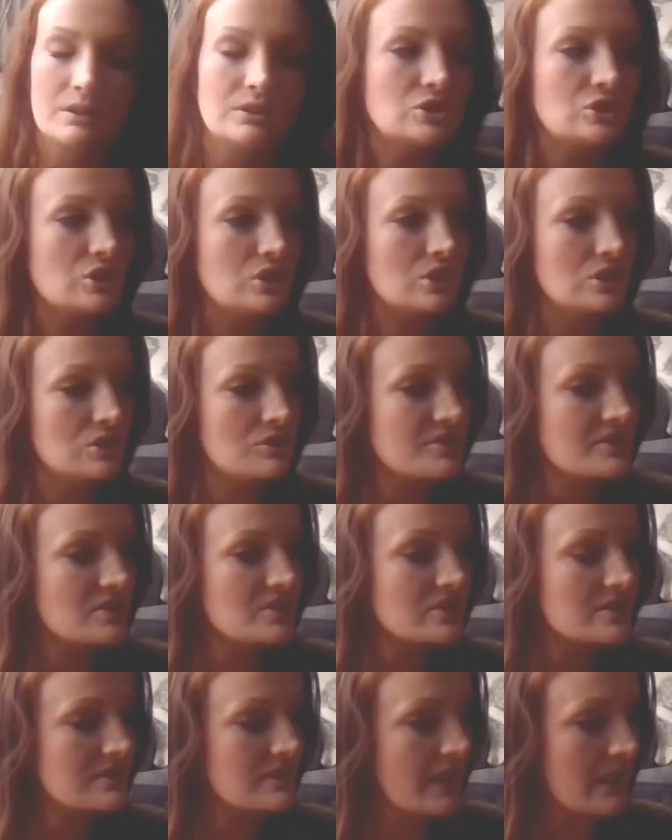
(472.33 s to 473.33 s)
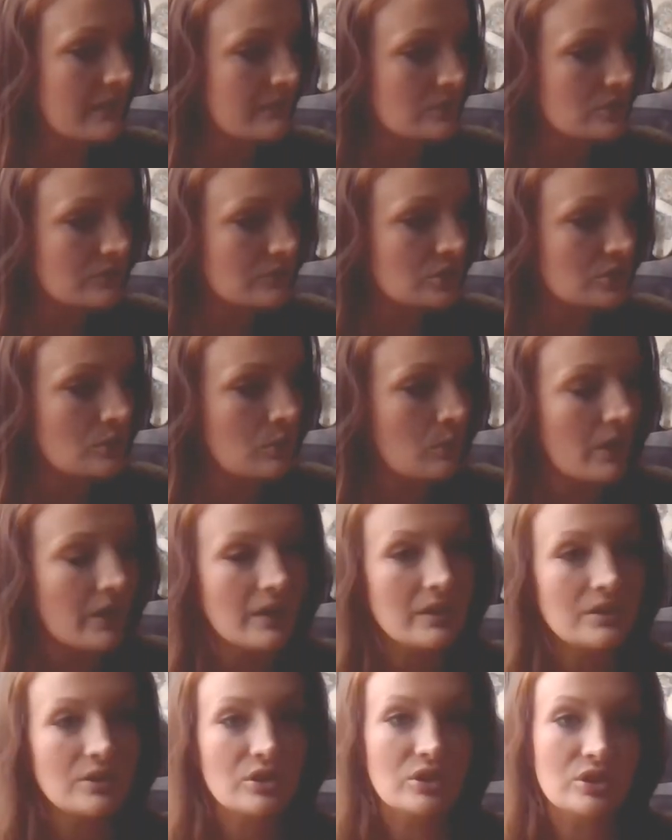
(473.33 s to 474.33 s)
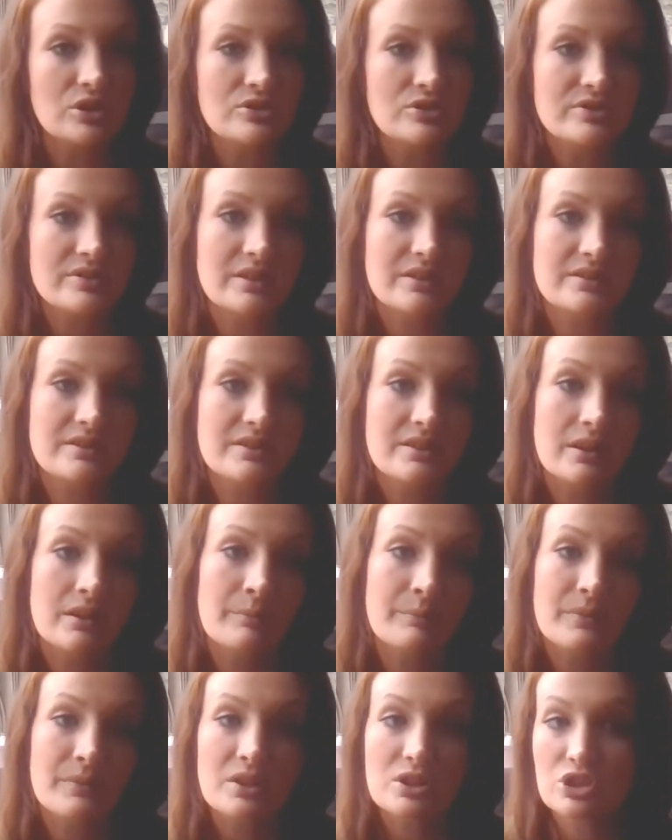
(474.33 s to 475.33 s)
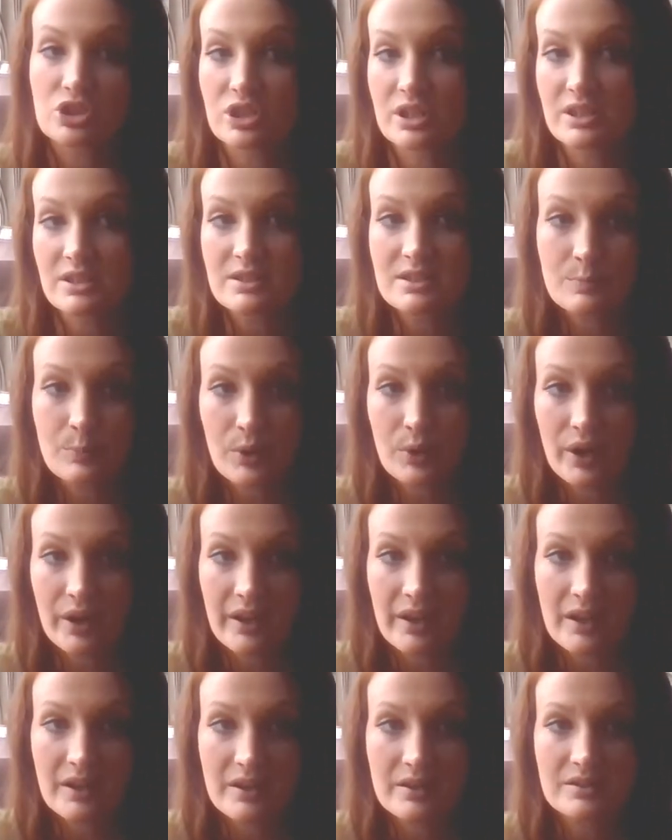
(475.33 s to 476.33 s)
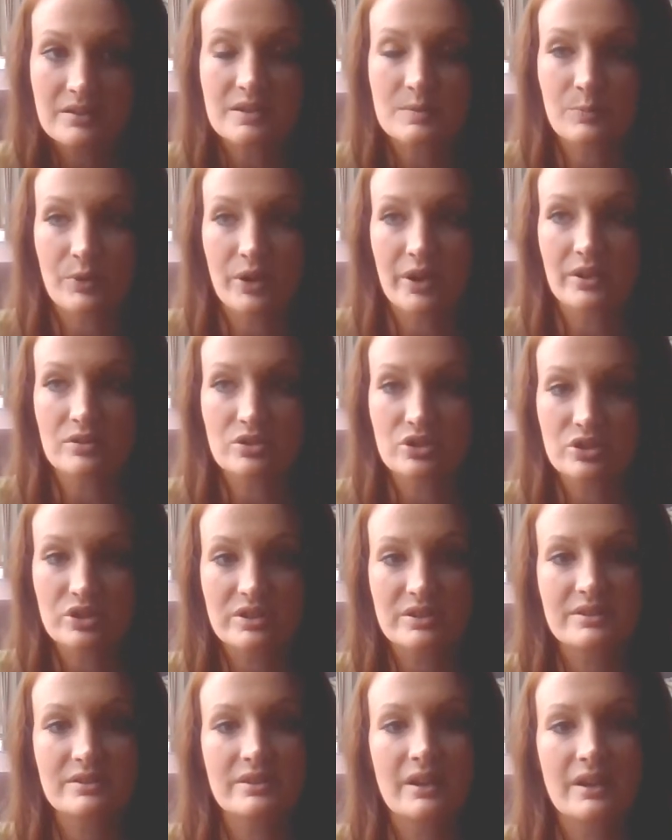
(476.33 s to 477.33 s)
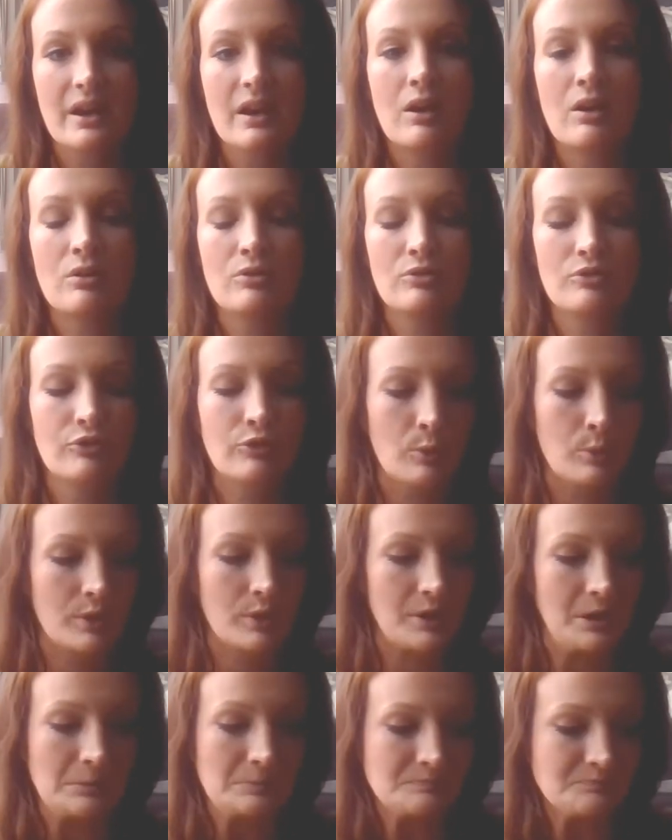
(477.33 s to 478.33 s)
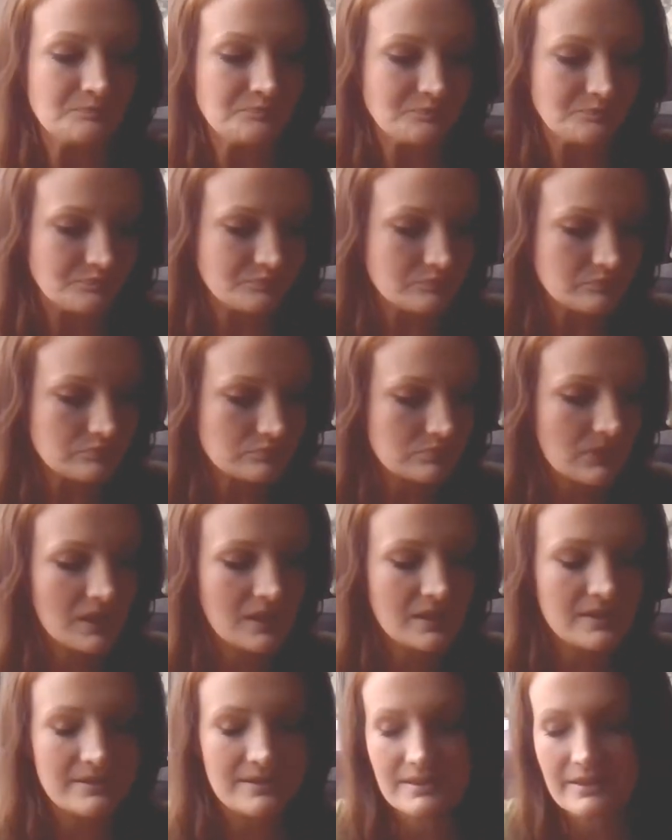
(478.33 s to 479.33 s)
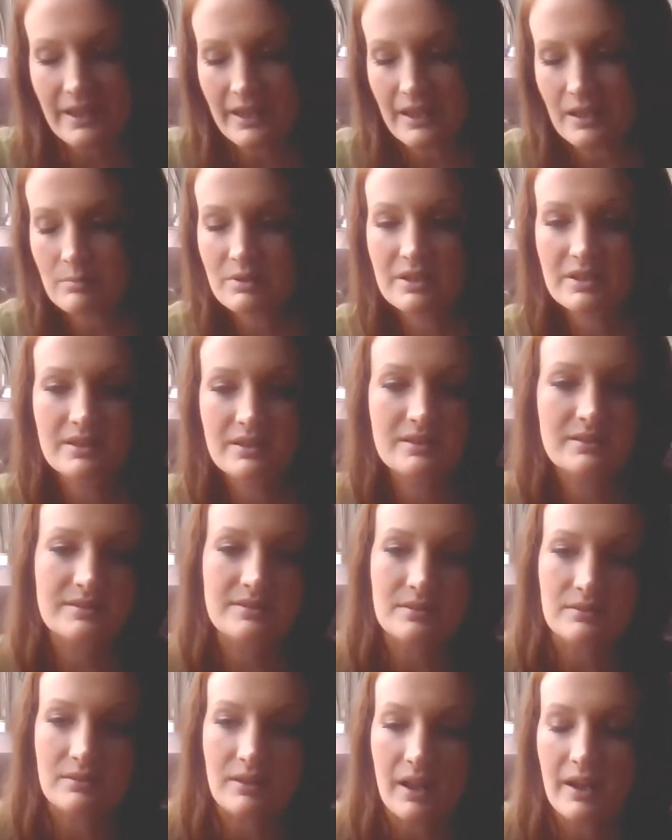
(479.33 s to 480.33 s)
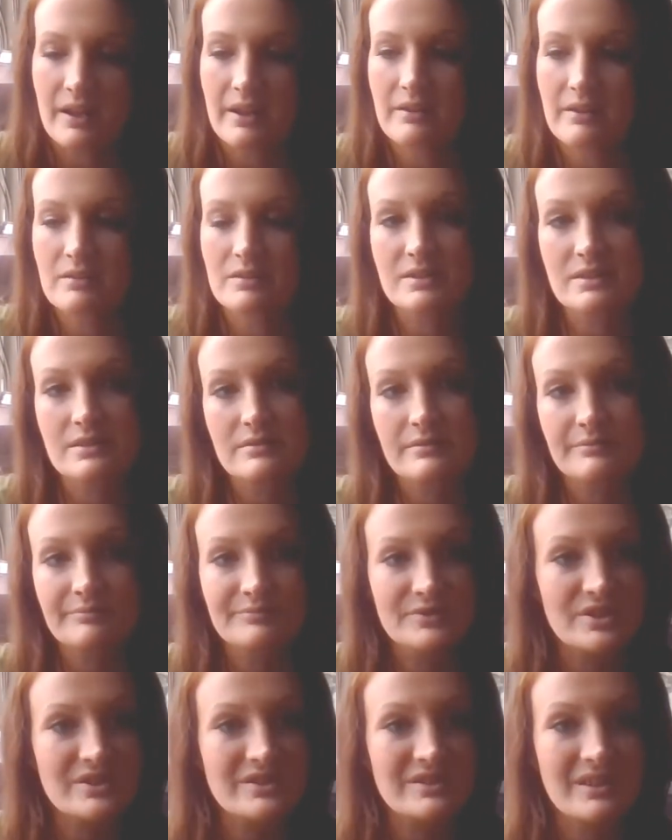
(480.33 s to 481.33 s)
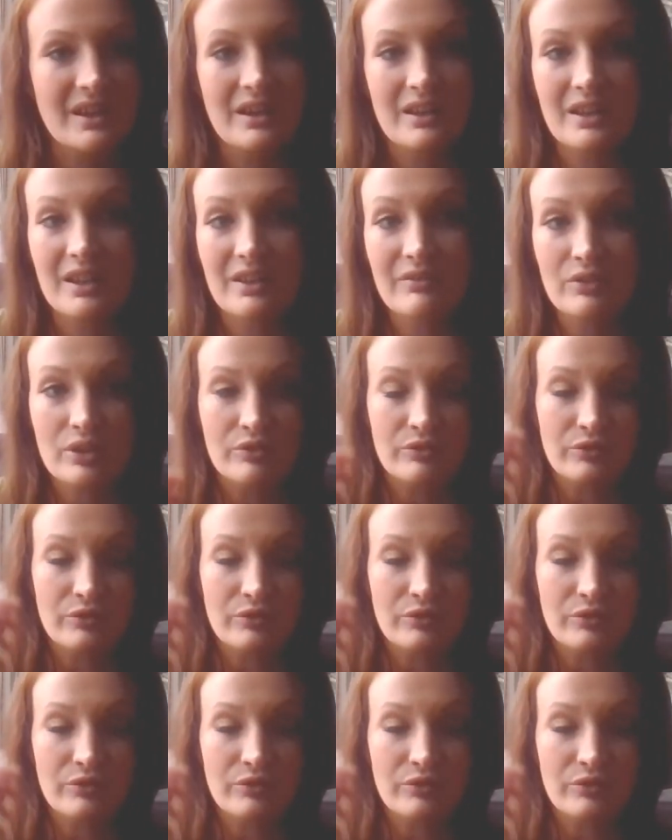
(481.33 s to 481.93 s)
You can use just lavender if you want. You can use it as a sheet spray to spray your sheets down for scabies, lice. Just kind of give it a